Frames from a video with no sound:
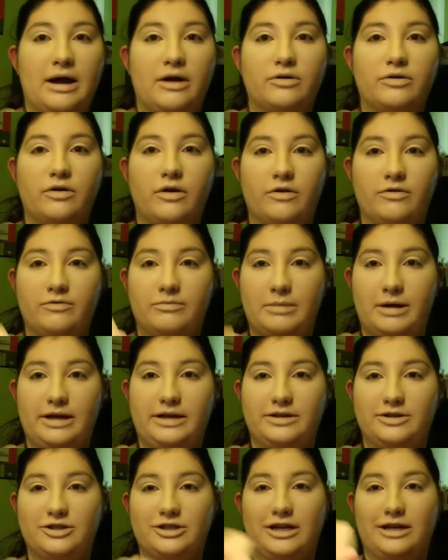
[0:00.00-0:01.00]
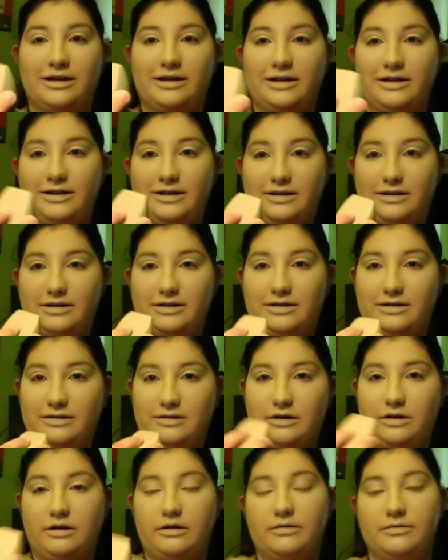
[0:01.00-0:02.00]
powder off my jacket,
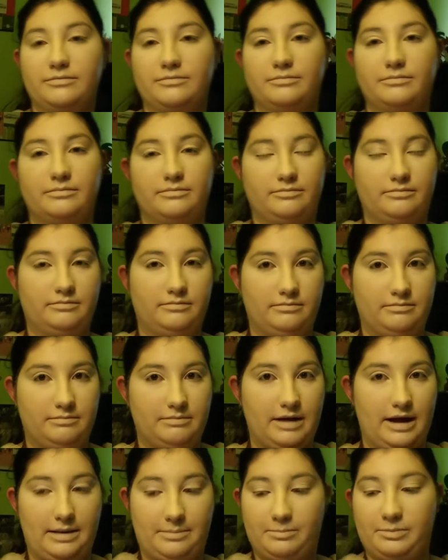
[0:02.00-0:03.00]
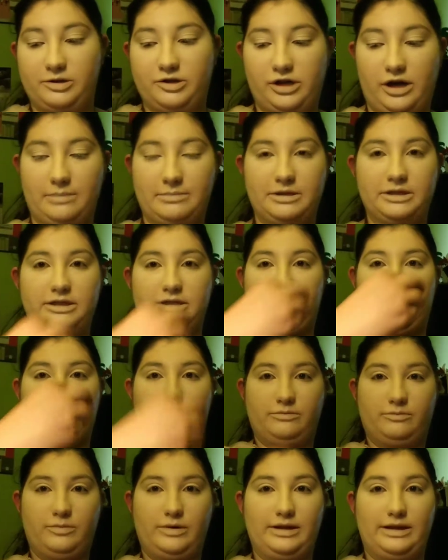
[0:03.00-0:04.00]
or my pajamas, and
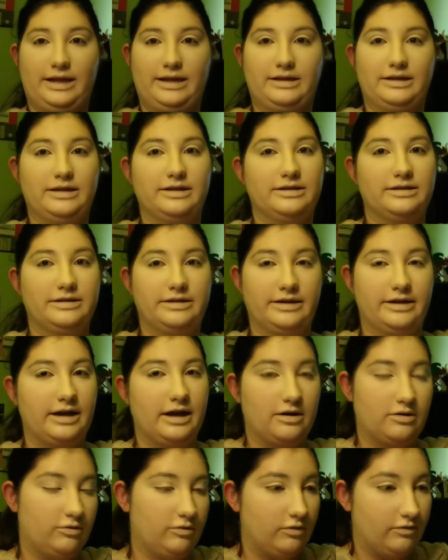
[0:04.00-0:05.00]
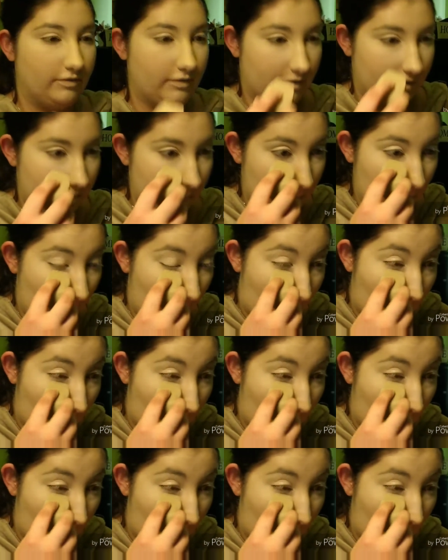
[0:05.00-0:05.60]
I went like this and it got all over.